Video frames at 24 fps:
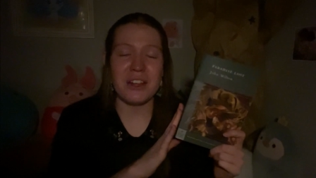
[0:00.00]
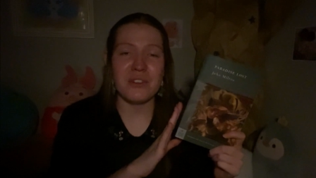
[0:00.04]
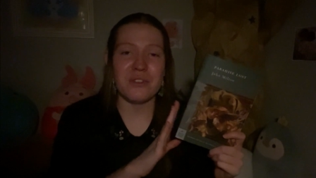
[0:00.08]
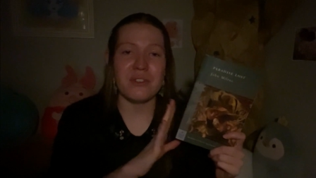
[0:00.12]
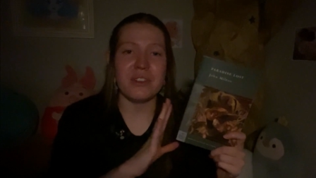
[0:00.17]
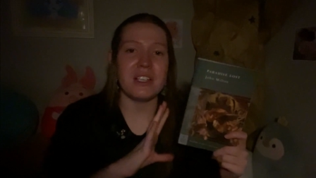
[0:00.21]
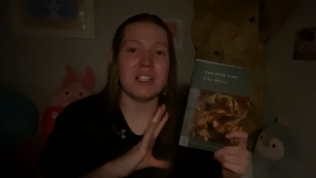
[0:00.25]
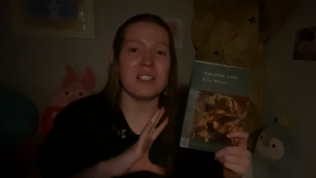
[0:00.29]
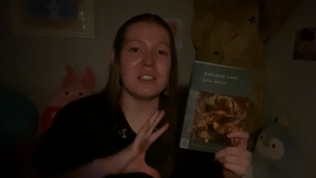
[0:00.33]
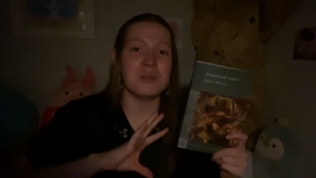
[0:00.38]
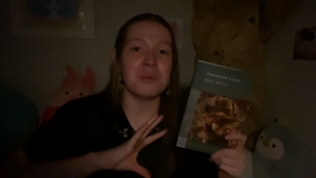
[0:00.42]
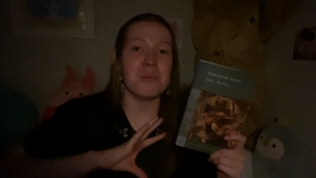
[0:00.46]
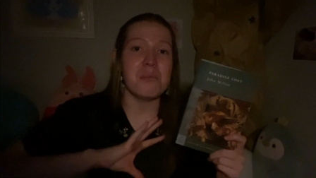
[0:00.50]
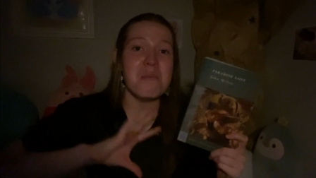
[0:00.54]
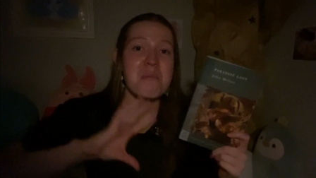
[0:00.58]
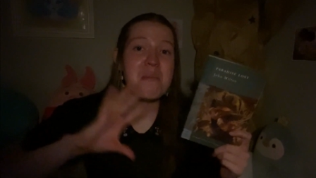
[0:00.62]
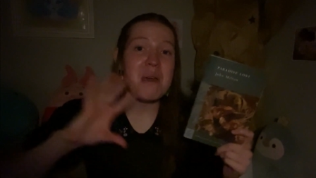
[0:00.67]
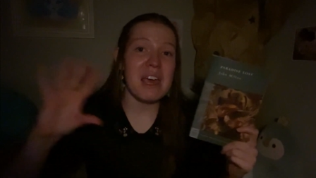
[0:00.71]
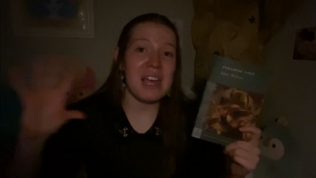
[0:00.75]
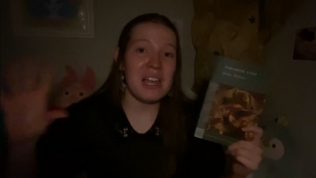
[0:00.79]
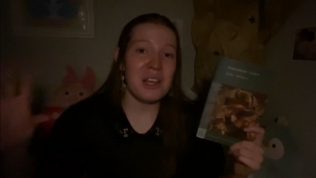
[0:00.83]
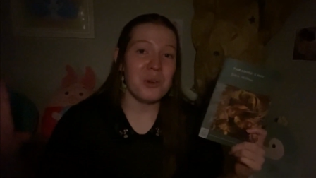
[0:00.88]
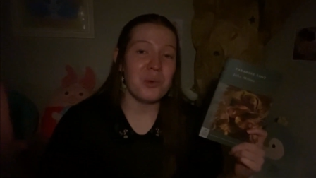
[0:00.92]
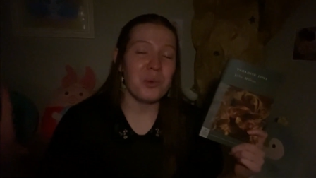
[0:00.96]
of his
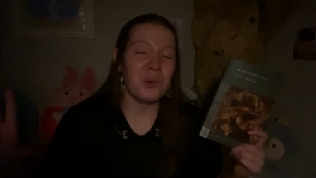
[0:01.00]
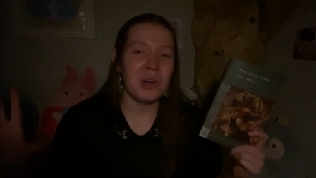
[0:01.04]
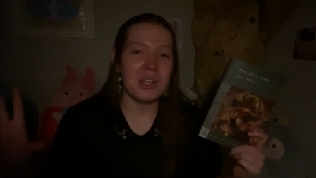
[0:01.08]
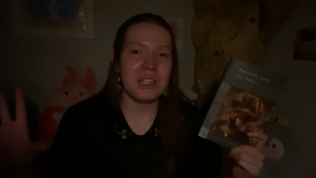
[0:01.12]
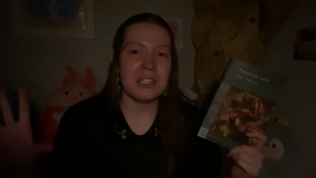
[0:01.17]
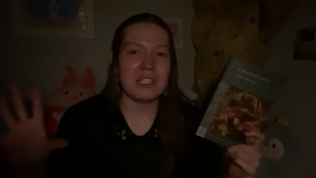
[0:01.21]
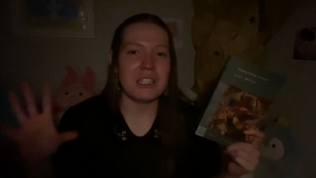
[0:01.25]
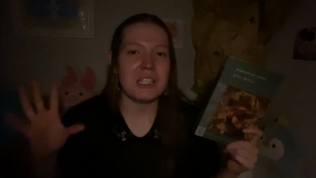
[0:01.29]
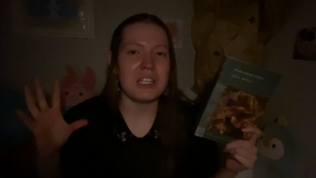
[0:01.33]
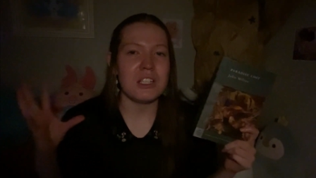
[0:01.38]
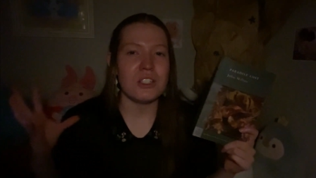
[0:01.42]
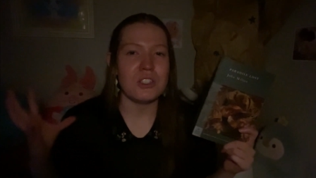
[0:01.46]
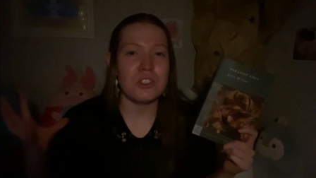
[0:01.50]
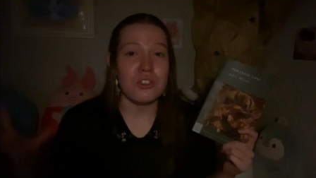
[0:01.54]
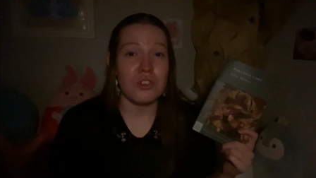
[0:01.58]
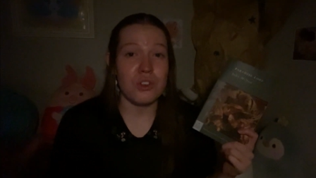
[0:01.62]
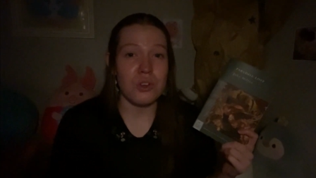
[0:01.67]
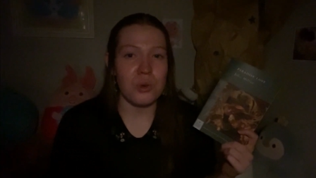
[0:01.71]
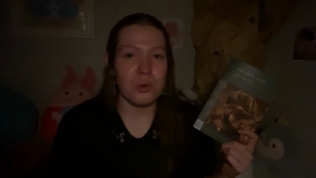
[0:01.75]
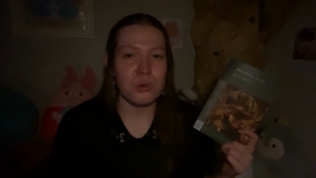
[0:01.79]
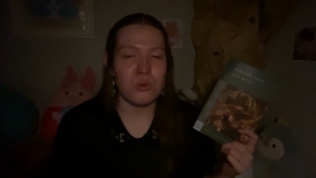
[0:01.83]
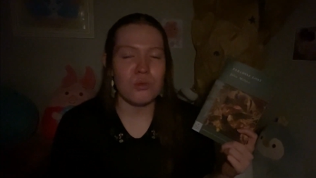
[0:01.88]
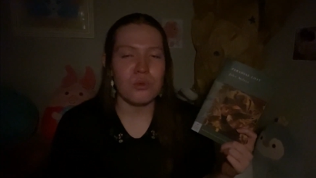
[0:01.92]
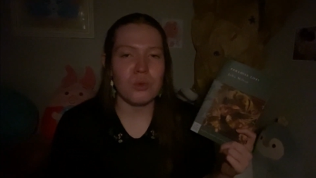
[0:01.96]
main one that he's
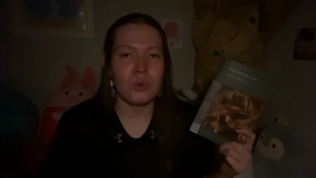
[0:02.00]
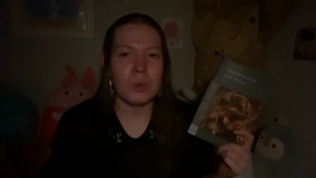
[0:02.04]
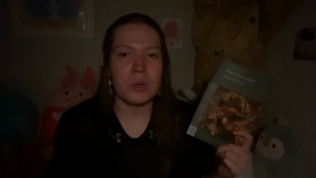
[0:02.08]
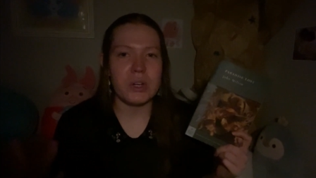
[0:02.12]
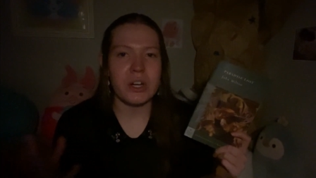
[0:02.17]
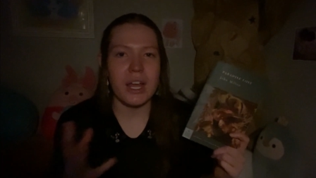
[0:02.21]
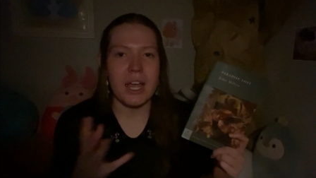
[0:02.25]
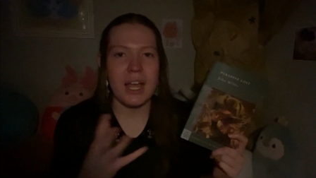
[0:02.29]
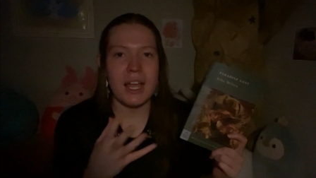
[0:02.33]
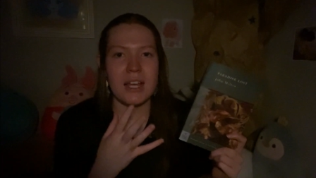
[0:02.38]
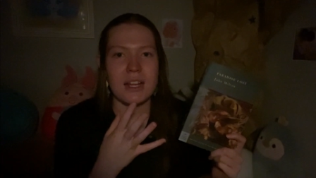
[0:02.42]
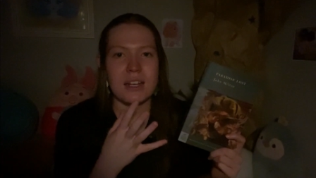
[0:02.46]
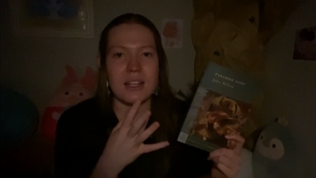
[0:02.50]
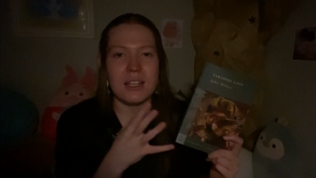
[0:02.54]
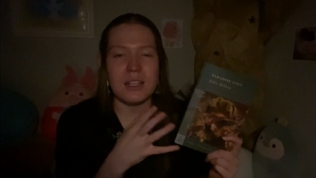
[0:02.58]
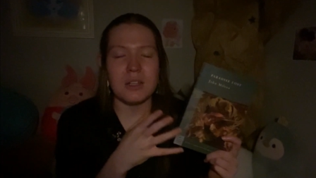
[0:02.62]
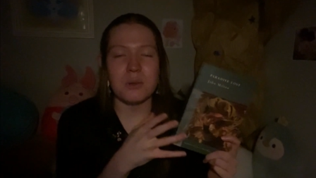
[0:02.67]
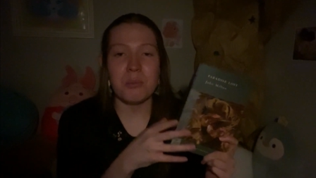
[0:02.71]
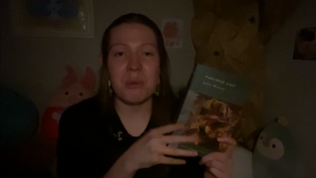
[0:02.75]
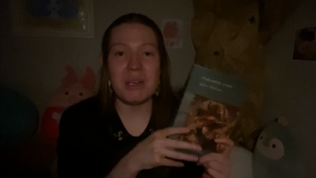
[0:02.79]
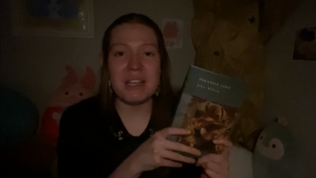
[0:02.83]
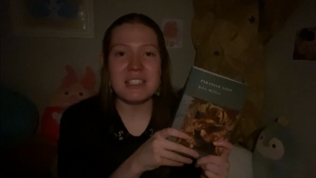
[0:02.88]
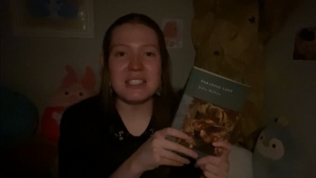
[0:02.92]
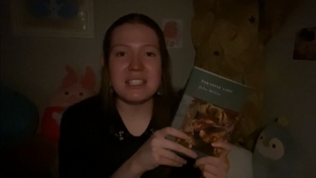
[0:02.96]
known for, and it
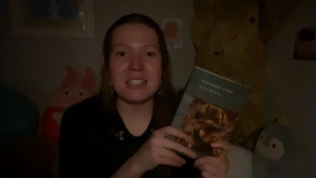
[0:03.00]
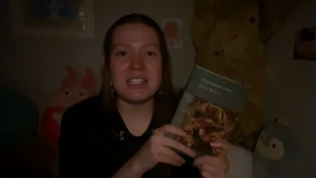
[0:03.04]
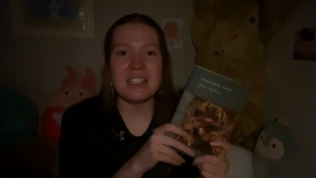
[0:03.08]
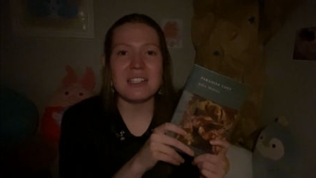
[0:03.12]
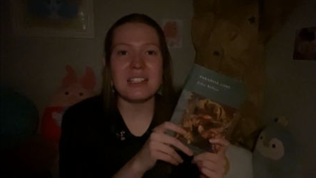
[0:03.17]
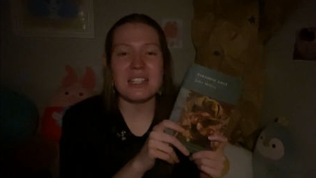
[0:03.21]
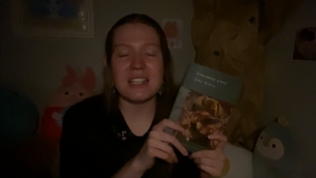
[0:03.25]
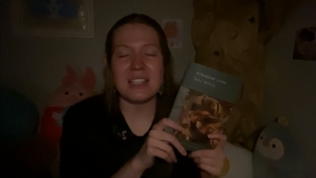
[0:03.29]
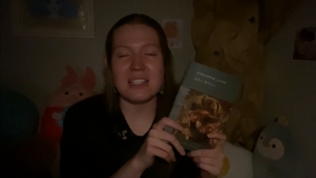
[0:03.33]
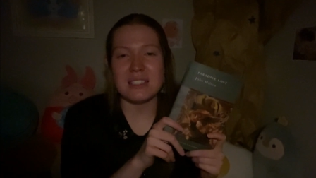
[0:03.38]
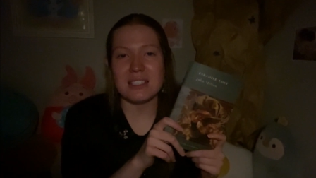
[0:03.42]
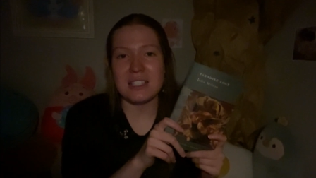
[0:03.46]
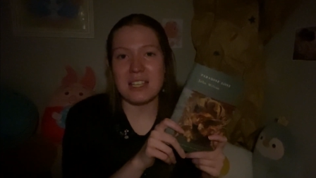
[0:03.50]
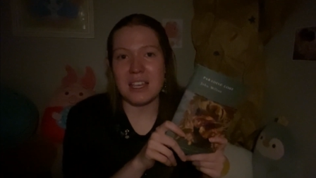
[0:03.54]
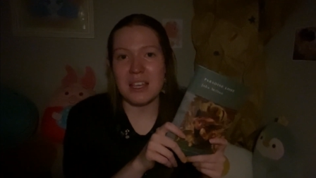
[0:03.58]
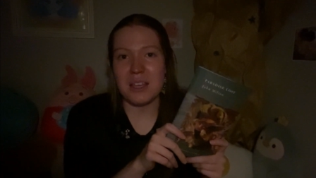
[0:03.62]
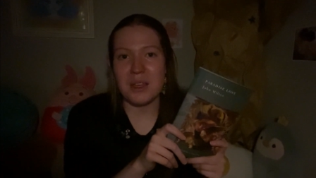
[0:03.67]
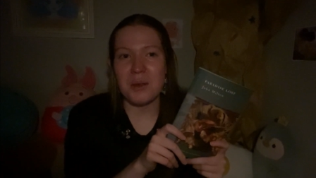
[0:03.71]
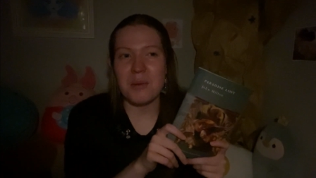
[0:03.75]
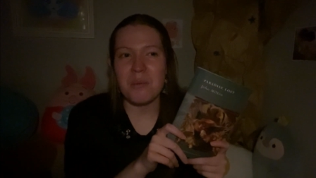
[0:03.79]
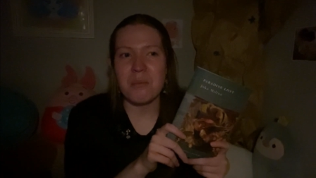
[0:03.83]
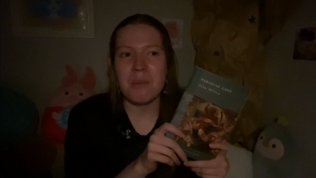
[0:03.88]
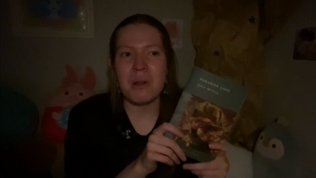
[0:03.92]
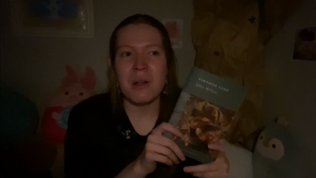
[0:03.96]
basically is
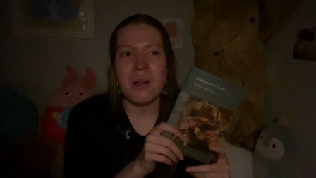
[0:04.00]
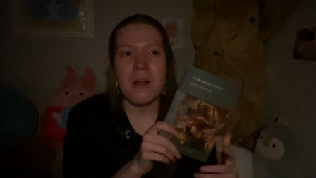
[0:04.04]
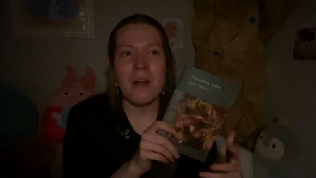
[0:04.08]
him